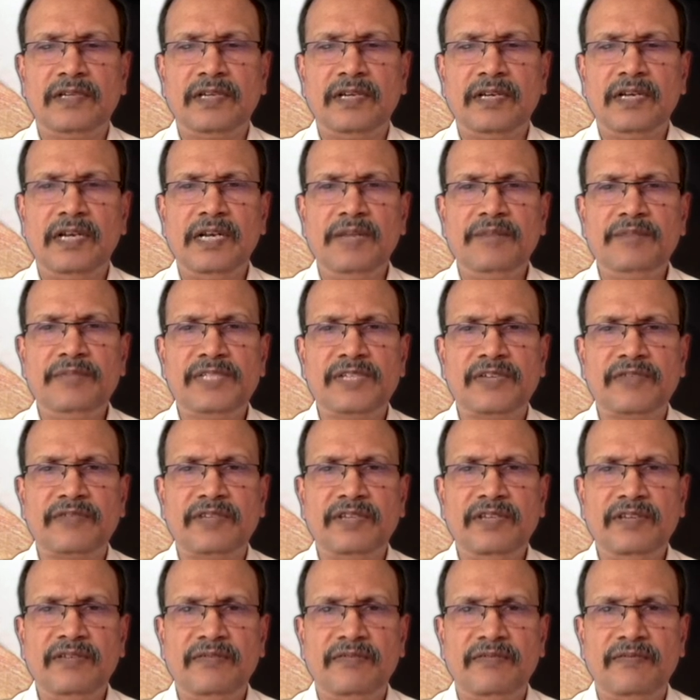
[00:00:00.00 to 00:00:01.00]
limbs of
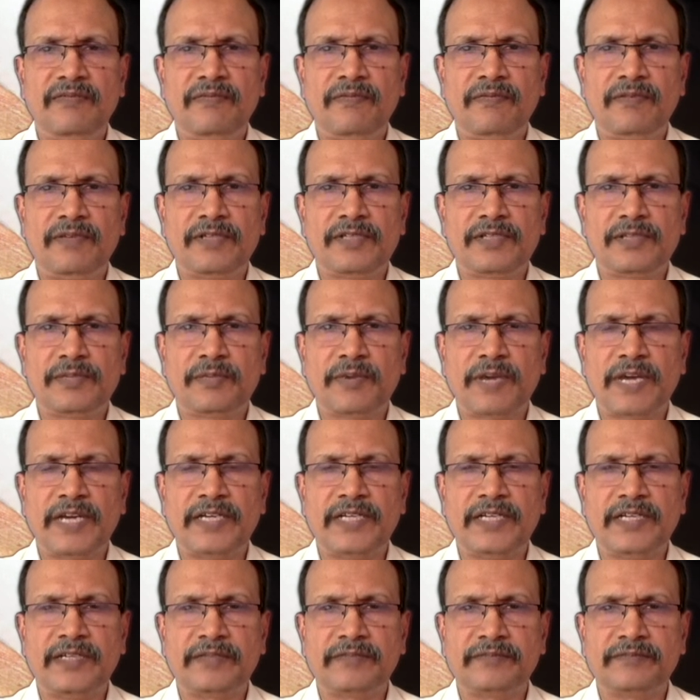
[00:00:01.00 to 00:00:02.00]
the
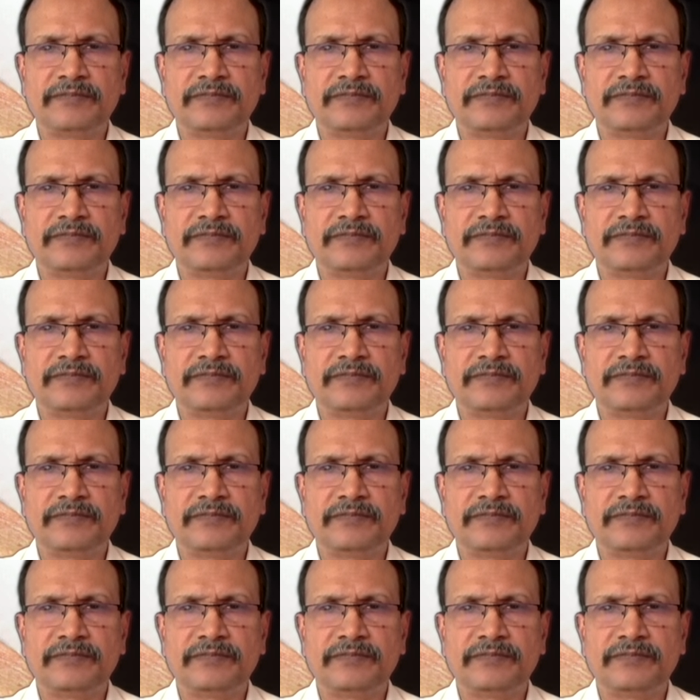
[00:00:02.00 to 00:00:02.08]
spider.